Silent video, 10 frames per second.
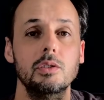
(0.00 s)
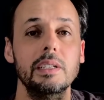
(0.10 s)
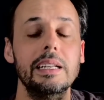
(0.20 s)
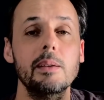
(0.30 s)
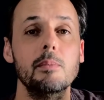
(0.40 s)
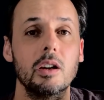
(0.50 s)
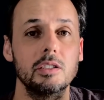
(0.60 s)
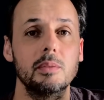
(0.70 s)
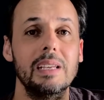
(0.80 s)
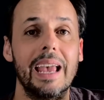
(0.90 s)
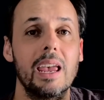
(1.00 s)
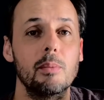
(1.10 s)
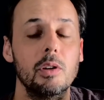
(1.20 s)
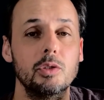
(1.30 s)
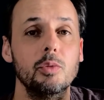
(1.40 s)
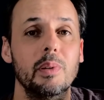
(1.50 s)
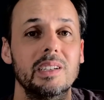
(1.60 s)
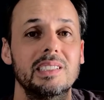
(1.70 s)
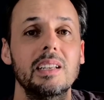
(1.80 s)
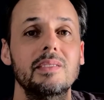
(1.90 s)
really must be able to
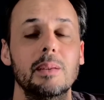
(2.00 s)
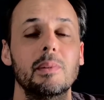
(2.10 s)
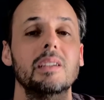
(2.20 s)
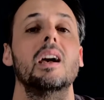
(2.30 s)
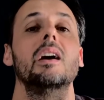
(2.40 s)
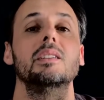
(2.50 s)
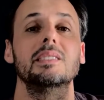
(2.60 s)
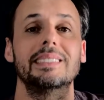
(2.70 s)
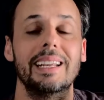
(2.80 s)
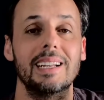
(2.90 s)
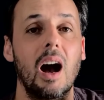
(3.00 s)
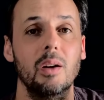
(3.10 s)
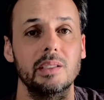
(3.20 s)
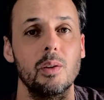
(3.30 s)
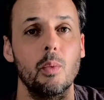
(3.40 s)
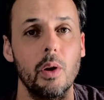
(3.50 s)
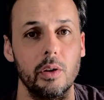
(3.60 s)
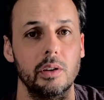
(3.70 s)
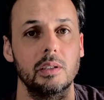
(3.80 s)
perceive them and understand how they work.